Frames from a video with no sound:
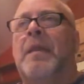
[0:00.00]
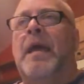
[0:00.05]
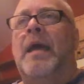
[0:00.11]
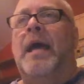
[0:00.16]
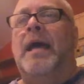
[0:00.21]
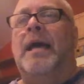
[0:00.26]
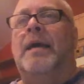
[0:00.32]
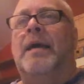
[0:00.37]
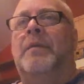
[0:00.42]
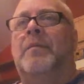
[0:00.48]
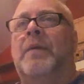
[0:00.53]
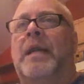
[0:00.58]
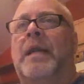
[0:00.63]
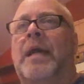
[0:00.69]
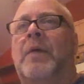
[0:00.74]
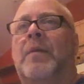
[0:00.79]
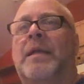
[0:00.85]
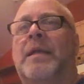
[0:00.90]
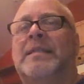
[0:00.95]
And when
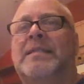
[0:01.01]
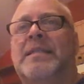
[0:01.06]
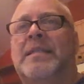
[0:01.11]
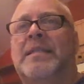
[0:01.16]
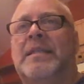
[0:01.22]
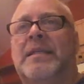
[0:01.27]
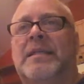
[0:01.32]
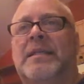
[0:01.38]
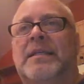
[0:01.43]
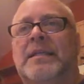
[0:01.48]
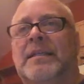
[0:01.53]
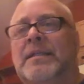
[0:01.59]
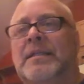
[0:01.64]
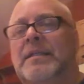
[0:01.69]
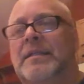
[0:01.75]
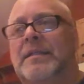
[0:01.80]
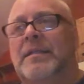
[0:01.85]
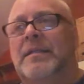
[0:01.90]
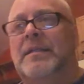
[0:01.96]
I went to the
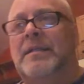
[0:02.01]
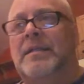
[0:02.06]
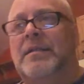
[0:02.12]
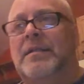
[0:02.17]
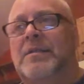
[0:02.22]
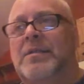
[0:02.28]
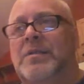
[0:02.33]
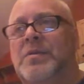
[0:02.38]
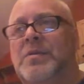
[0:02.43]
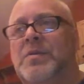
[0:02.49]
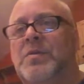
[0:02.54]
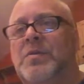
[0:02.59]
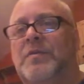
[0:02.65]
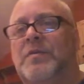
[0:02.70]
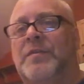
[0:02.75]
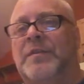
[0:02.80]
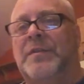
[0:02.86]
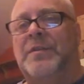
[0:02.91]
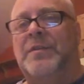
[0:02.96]
school
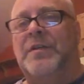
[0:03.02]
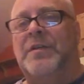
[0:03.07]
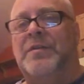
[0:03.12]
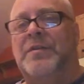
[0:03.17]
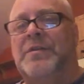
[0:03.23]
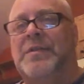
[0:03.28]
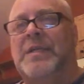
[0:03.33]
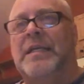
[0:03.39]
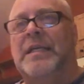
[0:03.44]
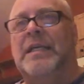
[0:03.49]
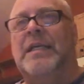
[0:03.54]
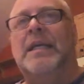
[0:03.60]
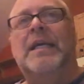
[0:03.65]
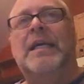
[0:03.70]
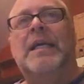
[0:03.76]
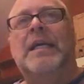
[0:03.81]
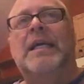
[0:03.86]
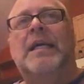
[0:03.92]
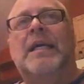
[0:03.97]
for the nursing,
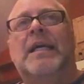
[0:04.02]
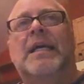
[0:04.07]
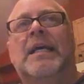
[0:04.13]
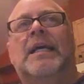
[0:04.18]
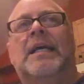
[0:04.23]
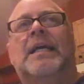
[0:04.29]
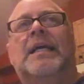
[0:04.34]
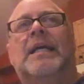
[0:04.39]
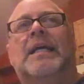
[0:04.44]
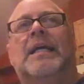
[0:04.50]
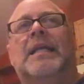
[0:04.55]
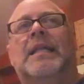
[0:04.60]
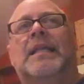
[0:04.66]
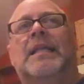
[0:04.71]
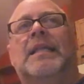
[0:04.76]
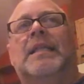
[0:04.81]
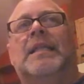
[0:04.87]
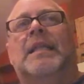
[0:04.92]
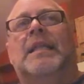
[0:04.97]

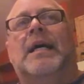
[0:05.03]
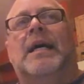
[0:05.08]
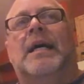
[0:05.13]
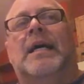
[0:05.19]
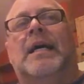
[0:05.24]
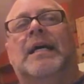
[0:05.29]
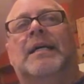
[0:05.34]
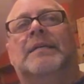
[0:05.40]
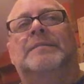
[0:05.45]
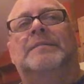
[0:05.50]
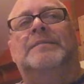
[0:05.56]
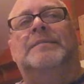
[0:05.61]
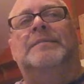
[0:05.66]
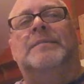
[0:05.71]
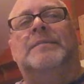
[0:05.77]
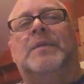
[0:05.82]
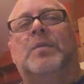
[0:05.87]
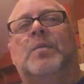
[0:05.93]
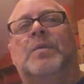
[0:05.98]
the
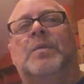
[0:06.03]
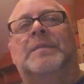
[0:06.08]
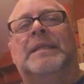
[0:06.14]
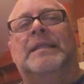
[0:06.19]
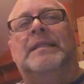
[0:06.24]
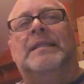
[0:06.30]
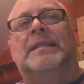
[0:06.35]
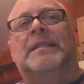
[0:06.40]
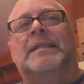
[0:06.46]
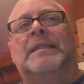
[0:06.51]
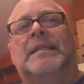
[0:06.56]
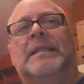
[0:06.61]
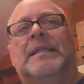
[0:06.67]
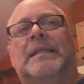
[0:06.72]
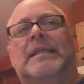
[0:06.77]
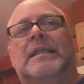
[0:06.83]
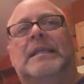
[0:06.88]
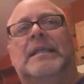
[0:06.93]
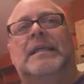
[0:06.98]
woman
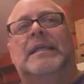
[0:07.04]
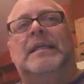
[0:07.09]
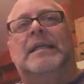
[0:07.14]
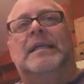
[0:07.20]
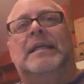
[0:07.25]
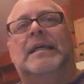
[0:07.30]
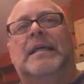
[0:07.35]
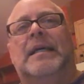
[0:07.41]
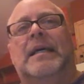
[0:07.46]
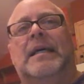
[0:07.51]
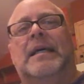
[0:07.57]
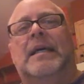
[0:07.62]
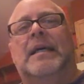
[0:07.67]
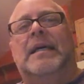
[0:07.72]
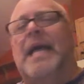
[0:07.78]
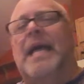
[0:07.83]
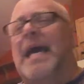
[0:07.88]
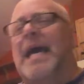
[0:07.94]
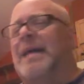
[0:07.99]

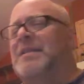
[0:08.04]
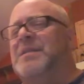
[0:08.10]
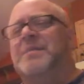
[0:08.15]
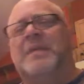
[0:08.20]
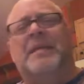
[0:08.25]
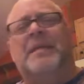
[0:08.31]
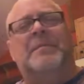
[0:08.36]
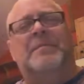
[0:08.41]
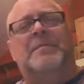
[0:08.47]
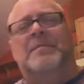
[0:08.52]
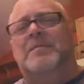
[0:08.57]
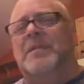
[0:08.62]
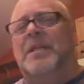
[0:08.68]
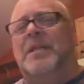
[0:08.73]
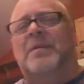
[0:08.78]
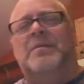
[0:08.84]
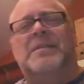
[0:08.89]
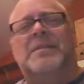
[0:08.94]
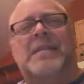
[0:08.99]
asked me,
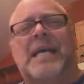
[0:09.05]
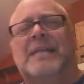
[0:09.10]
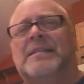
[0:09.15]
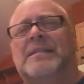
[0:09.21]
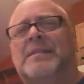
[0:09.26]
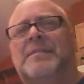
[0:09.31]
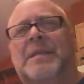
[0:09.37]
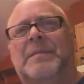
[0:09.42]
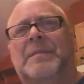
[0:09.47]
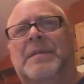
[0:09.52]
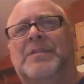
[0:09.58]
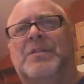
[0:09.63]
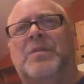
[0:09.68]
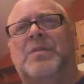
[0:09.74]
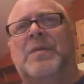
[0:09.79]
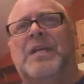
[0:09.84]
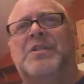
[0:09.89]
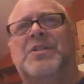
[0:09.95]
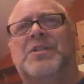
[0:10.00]
was asking me a bunch of
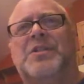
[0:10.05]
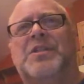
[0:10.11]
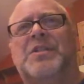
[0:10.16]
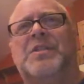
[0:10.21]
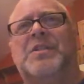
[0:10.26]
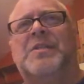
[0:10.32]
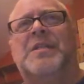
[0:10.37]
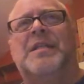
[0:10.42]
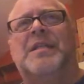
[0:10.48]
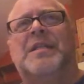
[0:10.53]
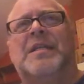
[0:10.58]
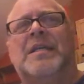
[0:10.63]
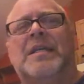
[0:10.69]
questions and